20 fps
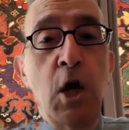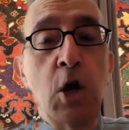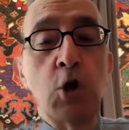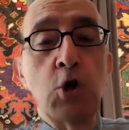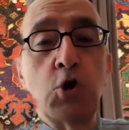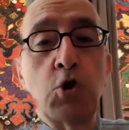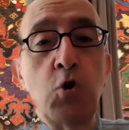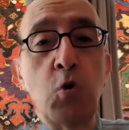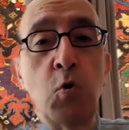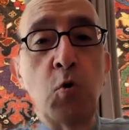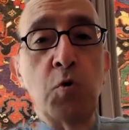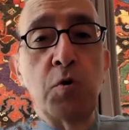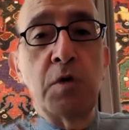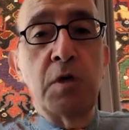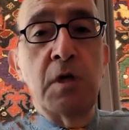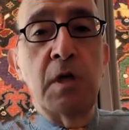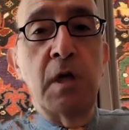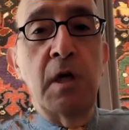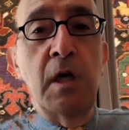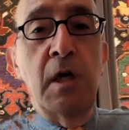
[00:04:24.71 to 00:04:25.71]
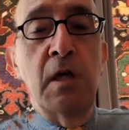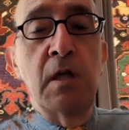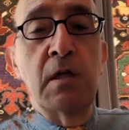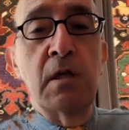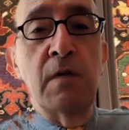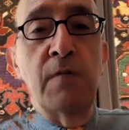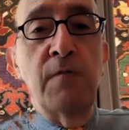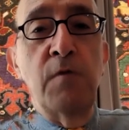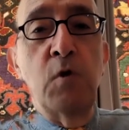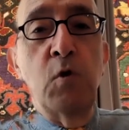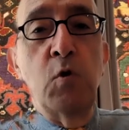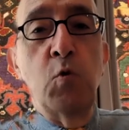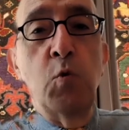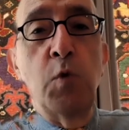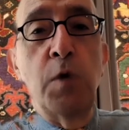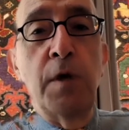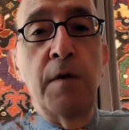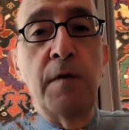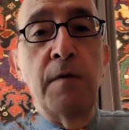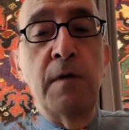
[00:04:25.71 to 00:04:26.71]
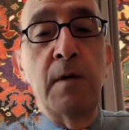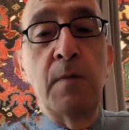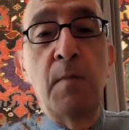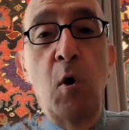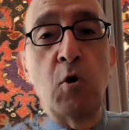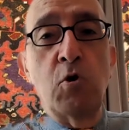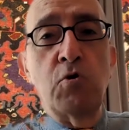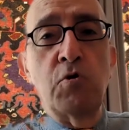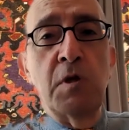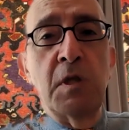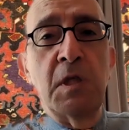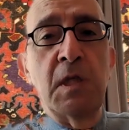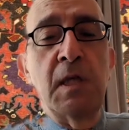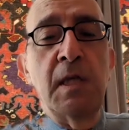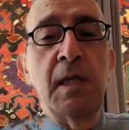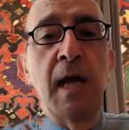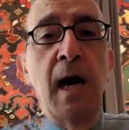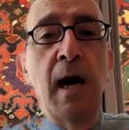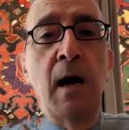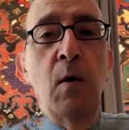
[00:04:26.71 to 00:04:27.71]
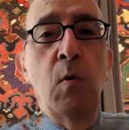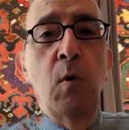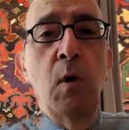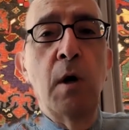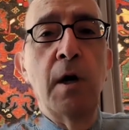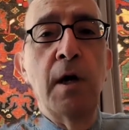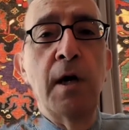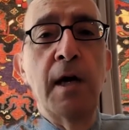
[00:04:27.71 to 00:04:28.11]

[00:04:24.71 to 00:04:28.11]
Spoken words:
short interview with Democracy Now!